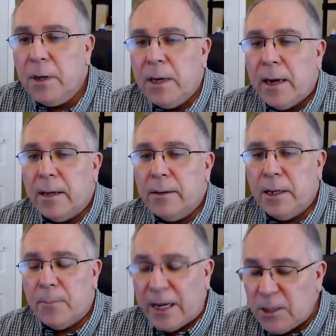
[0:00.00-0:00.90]
And you know,
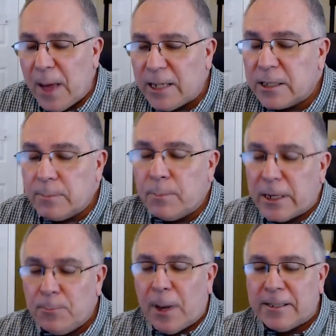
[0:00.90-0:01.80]
Best Buy's
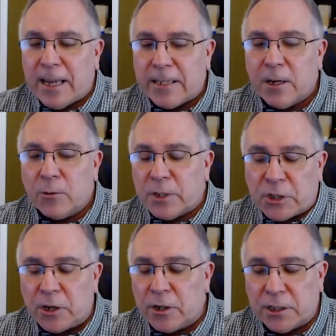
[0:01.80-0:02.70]
had a
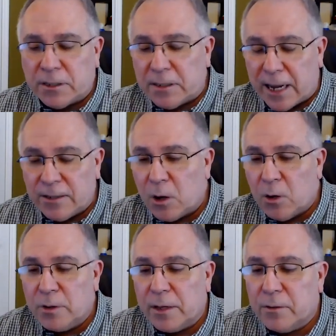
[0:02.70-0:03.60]
resurgence, and that's a whole
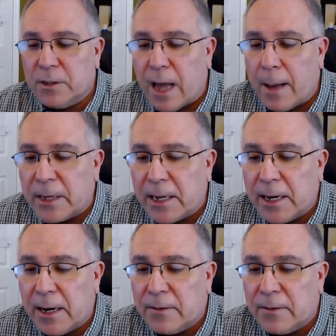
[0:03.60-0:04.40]
nother topic in and of